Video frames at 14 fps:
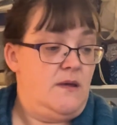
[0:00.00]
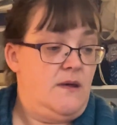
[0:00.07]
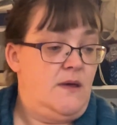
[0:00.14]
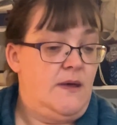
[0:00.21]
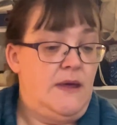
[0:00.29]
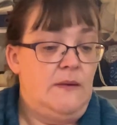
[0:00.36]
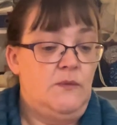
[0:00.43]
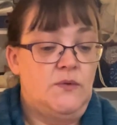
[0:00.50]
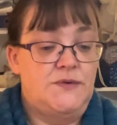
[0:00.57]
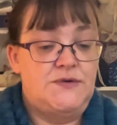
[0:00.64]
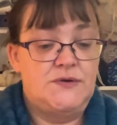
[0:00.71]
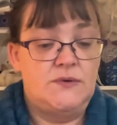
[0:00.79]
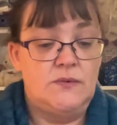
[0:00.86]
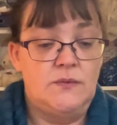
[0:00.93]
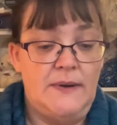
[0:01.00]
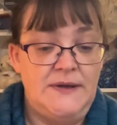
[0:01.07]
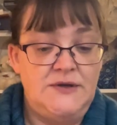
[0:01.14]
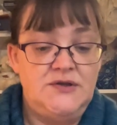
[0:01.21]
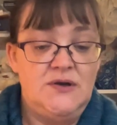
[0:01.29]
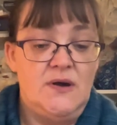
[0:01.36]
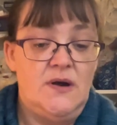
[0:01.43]
am going to go wine
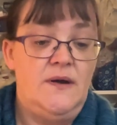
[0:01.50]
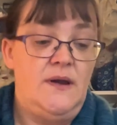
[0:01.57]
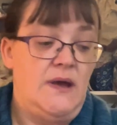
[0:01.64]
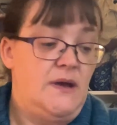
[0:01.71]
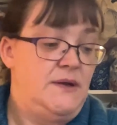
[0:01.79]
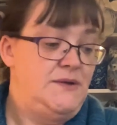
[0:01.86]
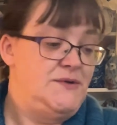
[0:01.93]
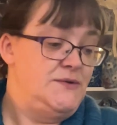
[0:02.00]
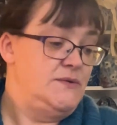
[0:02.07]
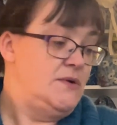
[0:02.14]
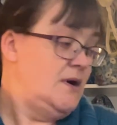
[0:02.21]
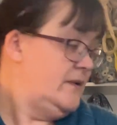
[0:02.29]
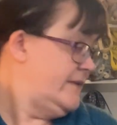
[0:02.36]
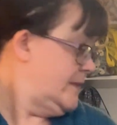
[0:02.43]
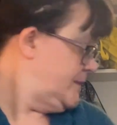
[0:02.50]
jar. I do have a